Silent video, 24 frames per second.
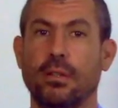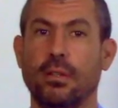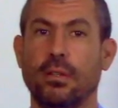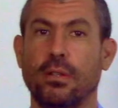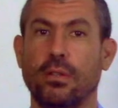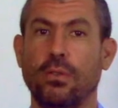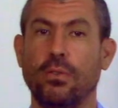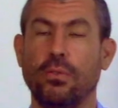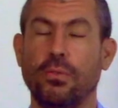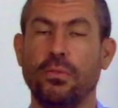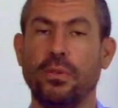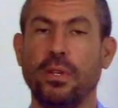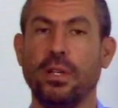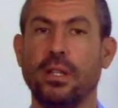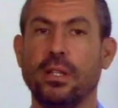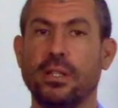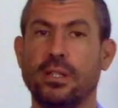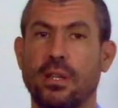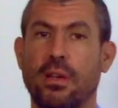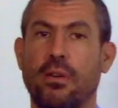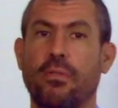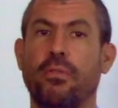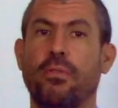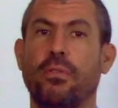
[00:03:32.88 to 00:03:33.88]
You feel
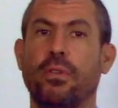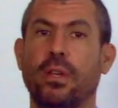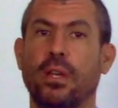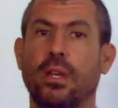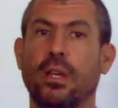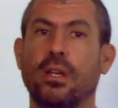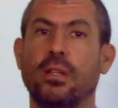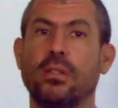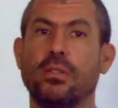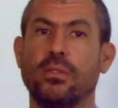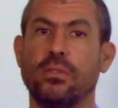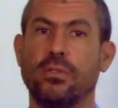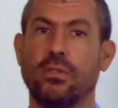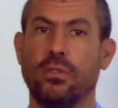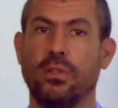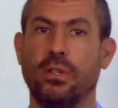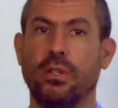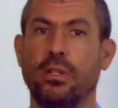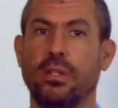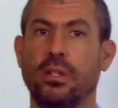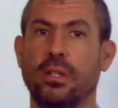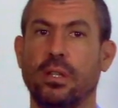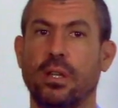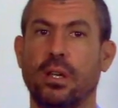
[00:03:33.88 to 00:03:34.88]
something
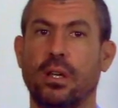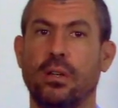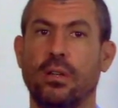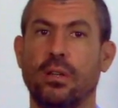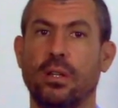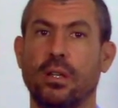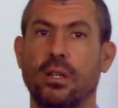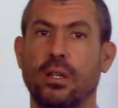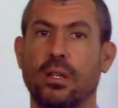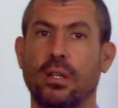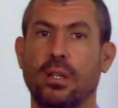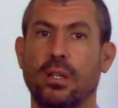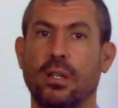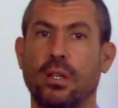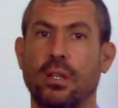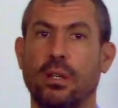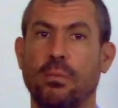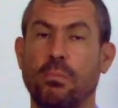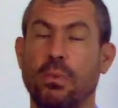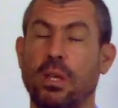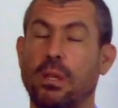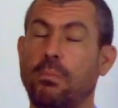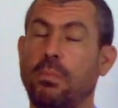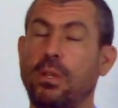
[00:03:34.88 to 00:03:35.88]
extraordinary.
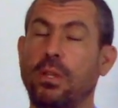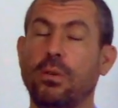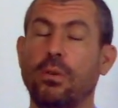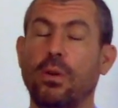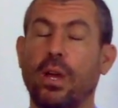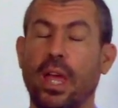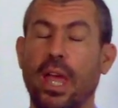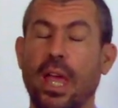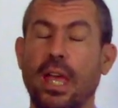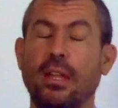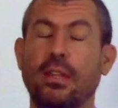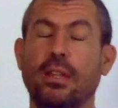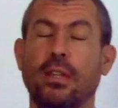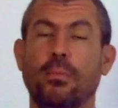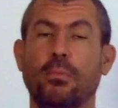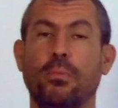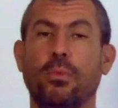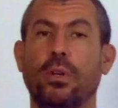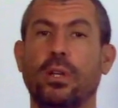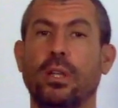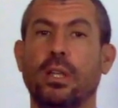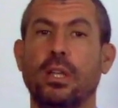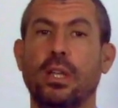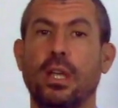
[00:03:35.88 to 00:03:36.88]
And maybe you hate him
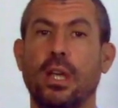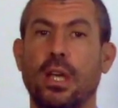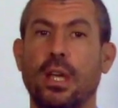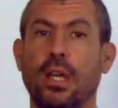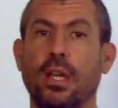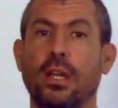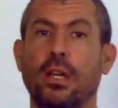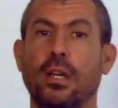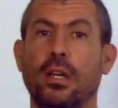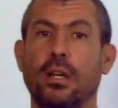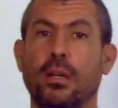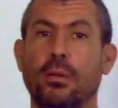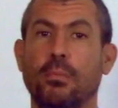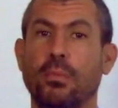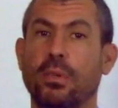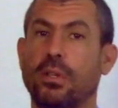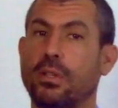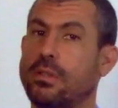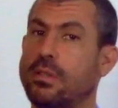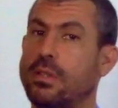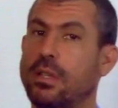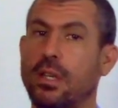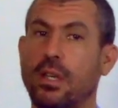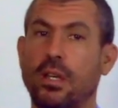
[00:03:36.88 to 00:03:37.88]
one day
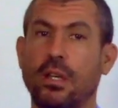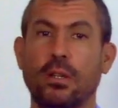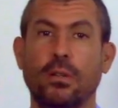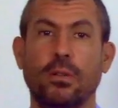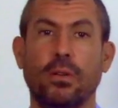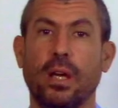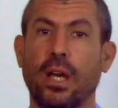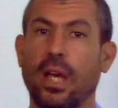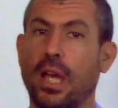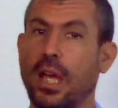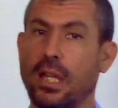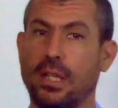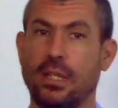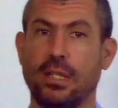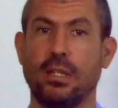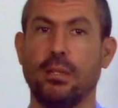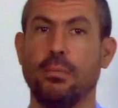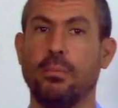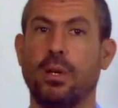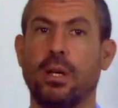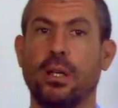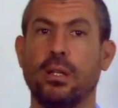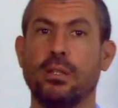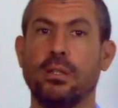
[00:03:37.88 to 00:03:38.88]
because the ego hates the
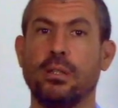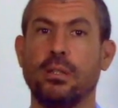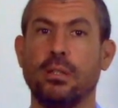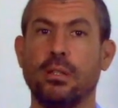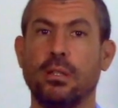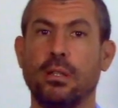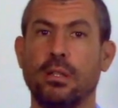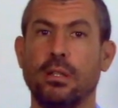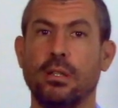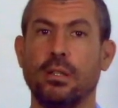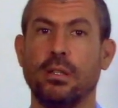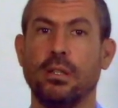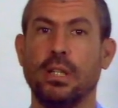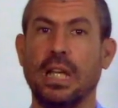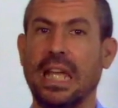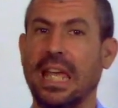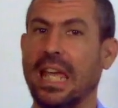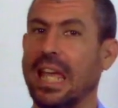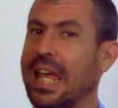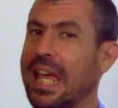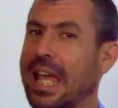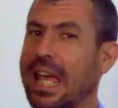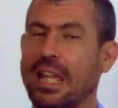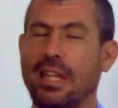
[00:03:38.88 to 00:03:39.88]
master.
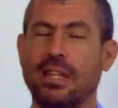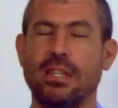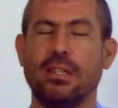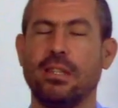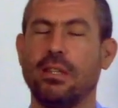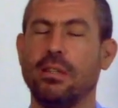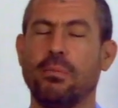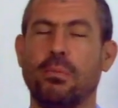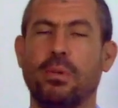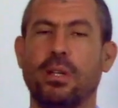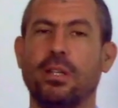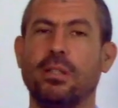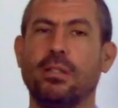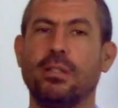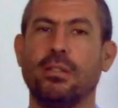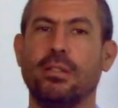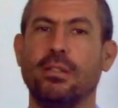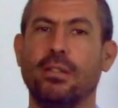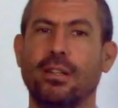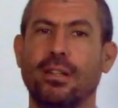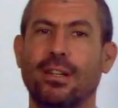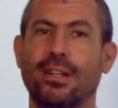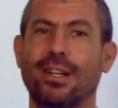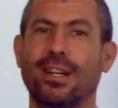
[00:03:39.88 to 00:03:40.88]
Hates the
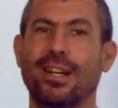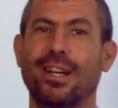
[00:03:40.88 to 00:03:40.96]
master.